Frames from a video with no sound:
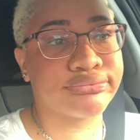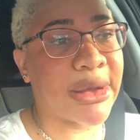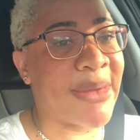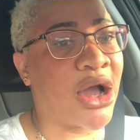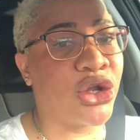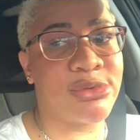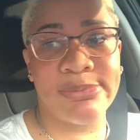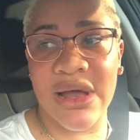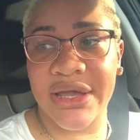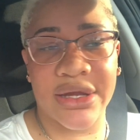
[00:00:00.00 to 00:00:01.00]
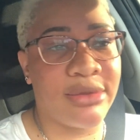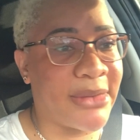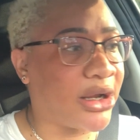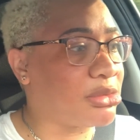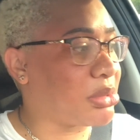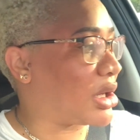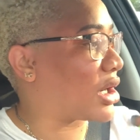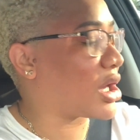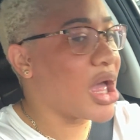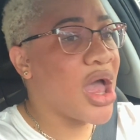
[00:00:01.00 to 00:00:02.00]
May I go double park, you know? May I double park?
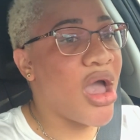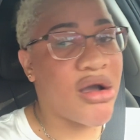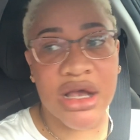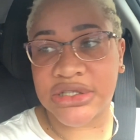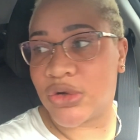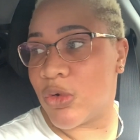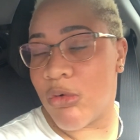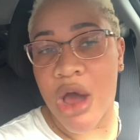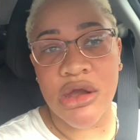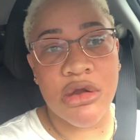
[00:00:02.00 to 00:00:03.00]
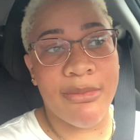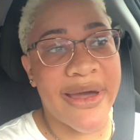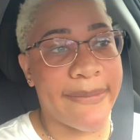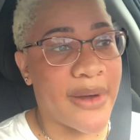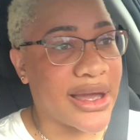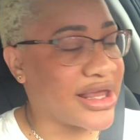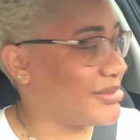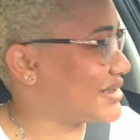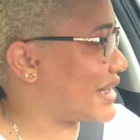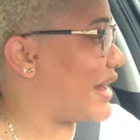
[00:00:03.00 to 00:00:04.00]
Because I don't want nobody parking
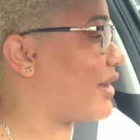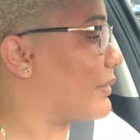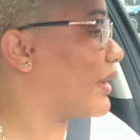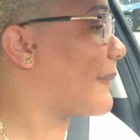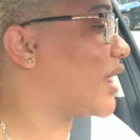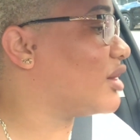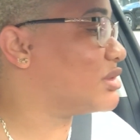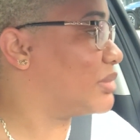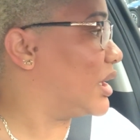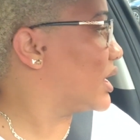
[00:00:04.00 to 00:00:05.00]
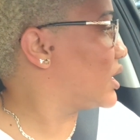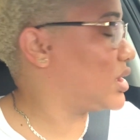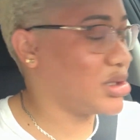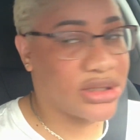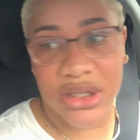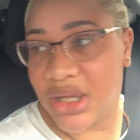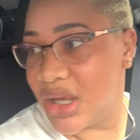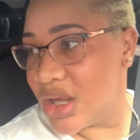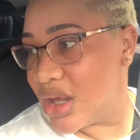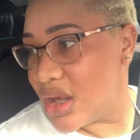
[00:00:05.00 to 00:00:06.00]
beside of me. May I double park?
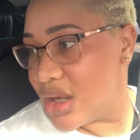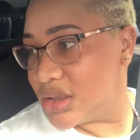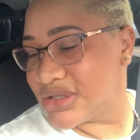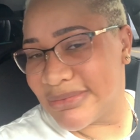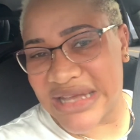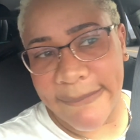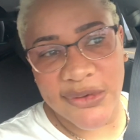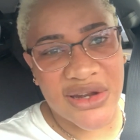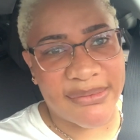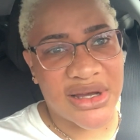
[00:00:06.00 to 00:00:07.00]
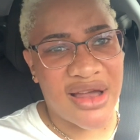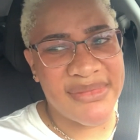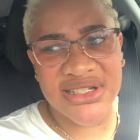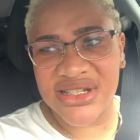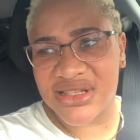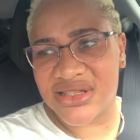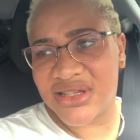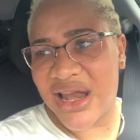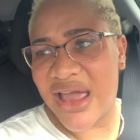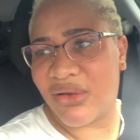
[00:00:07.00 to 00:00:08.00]
Sometimes I do that because I just
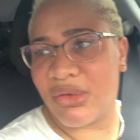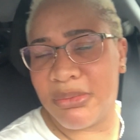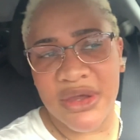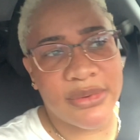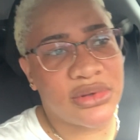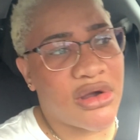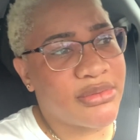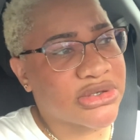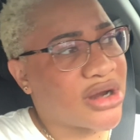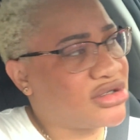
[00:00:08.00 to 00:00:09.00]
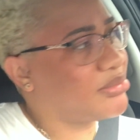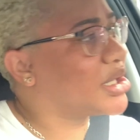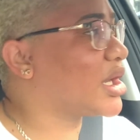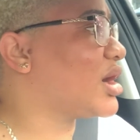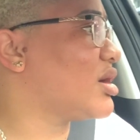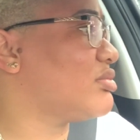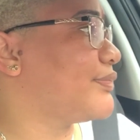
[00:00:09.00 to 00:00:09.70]
not like when people come scratch up my car.